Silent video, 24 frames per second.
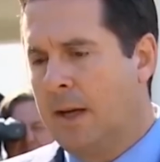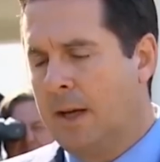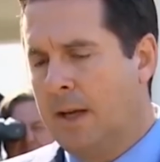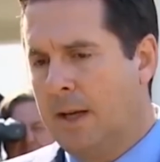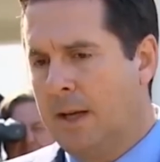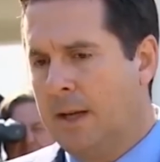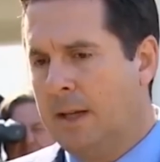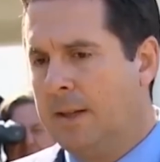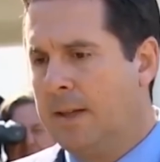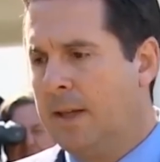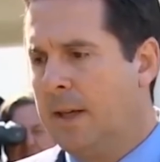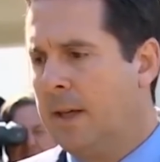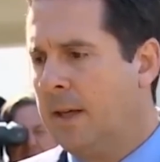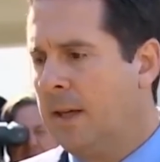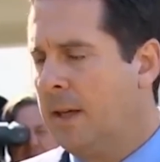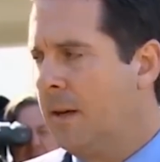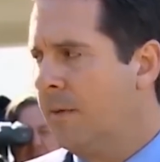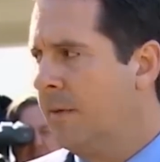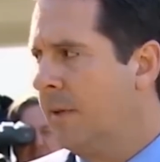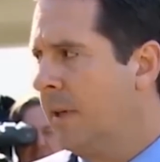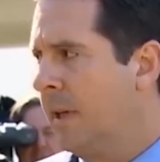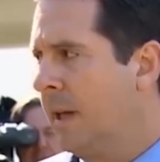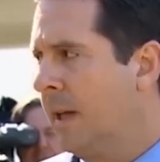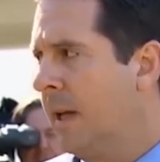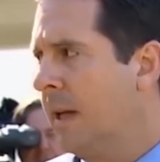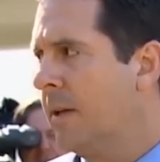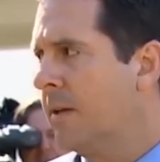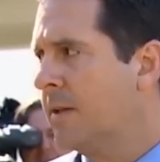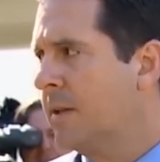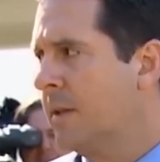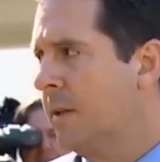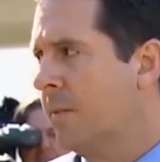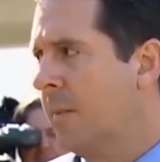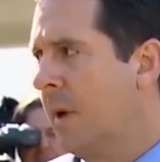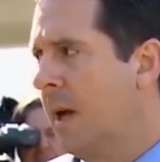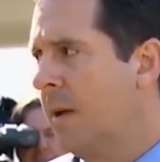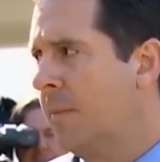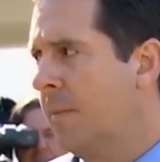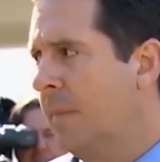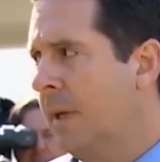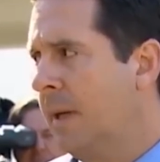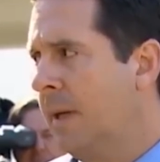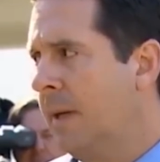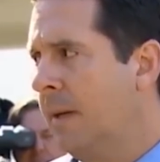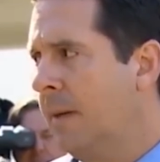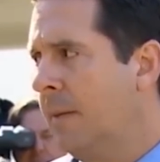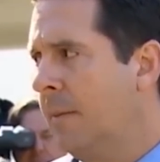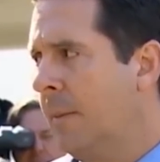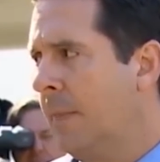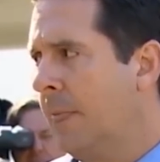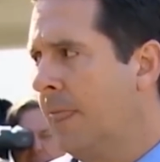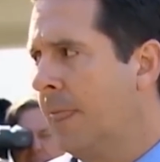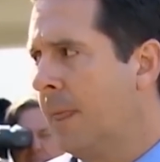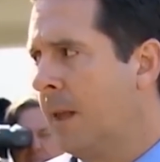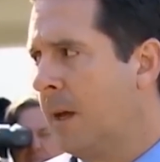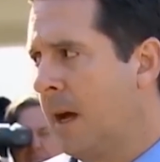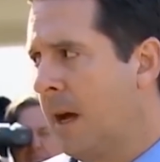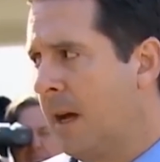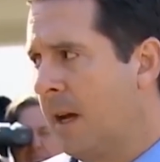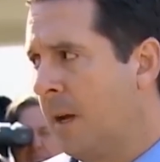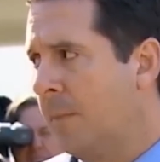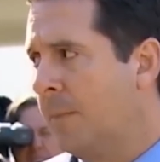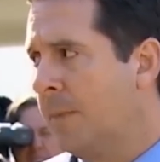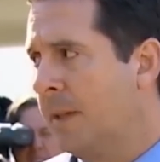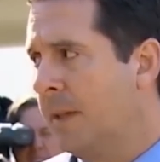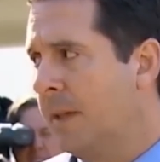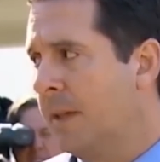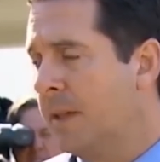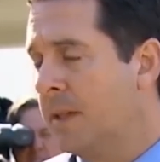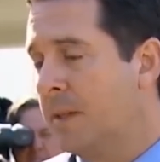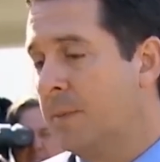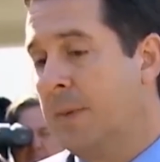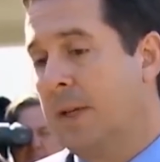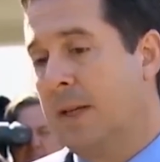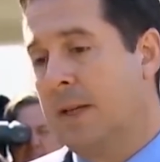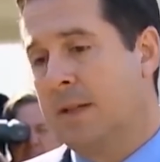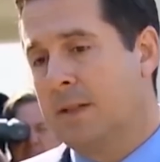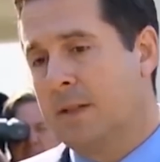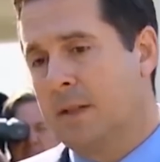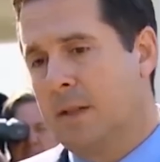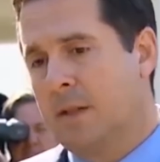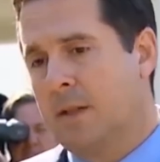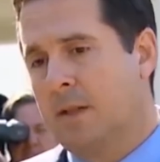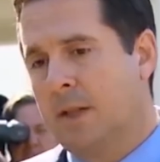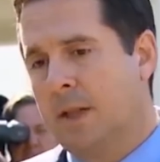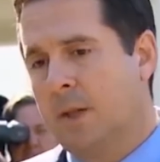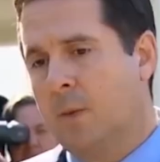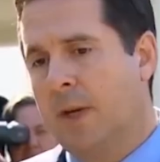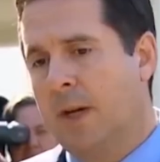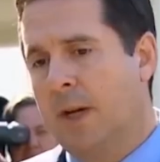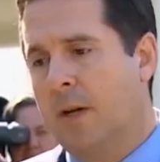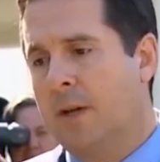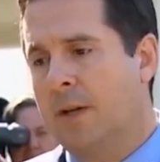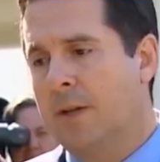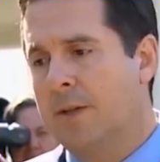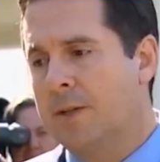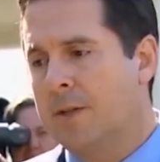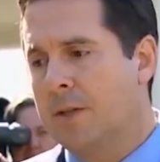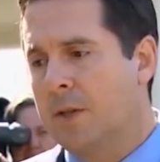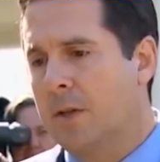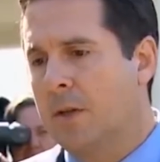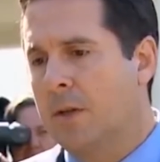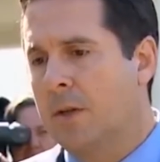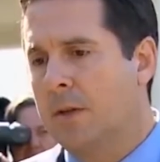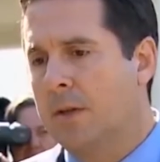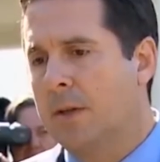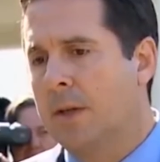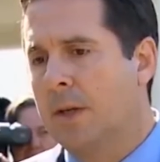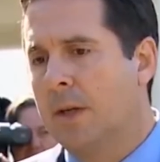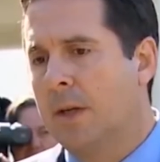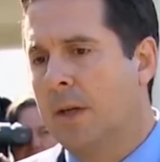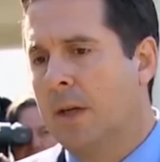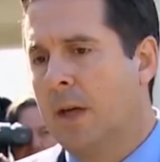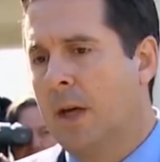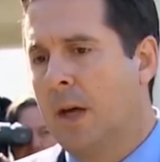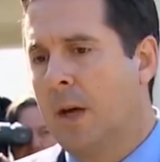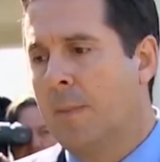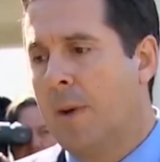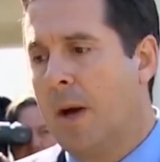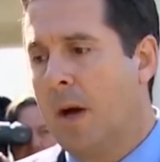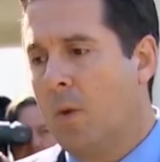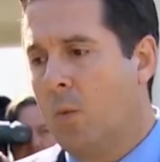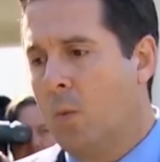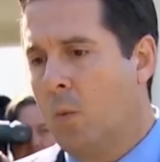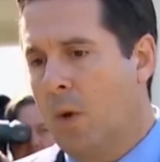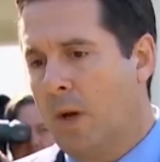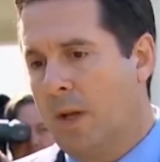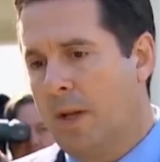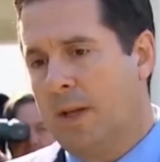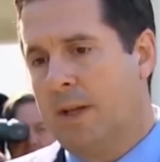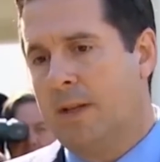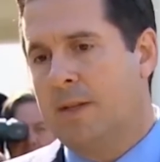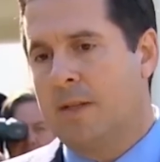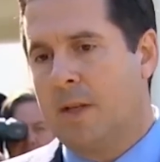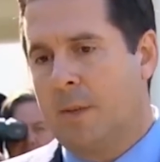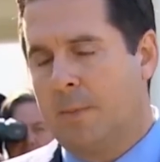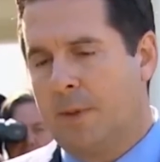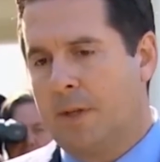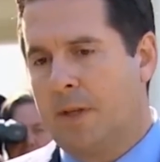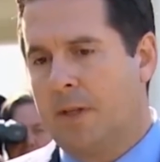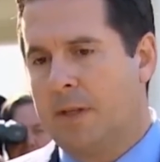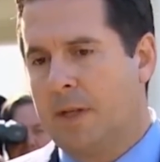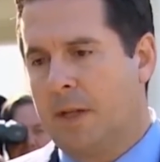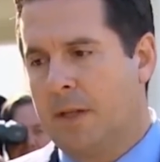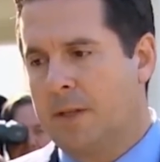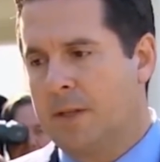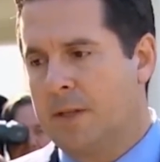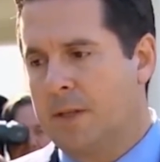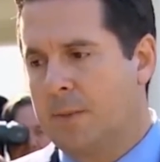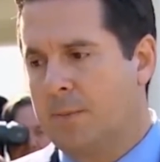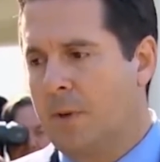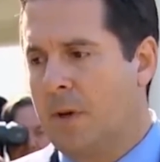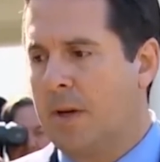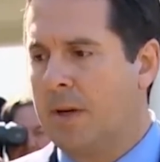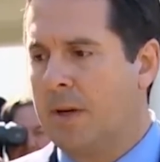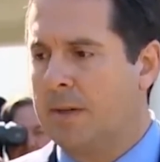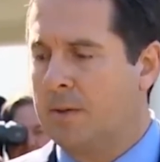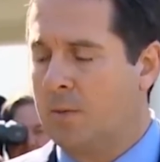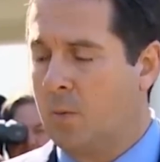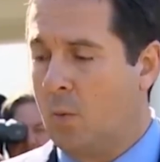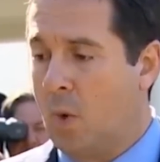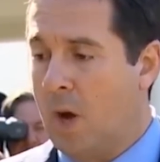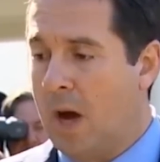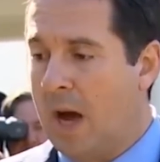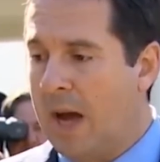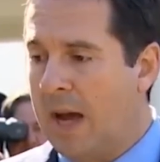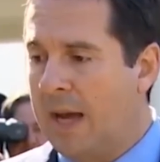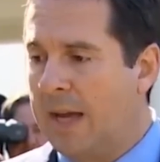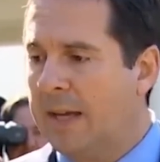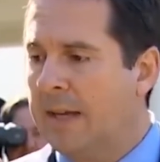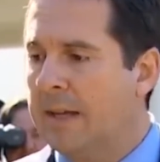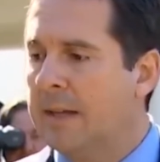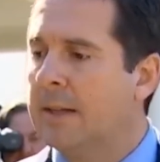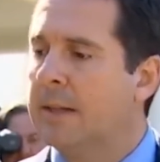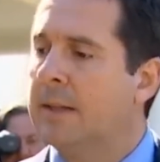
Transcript: anything and everything else that might be caught up in this, because clearly we are concerned about what ends up in intelligence products, why,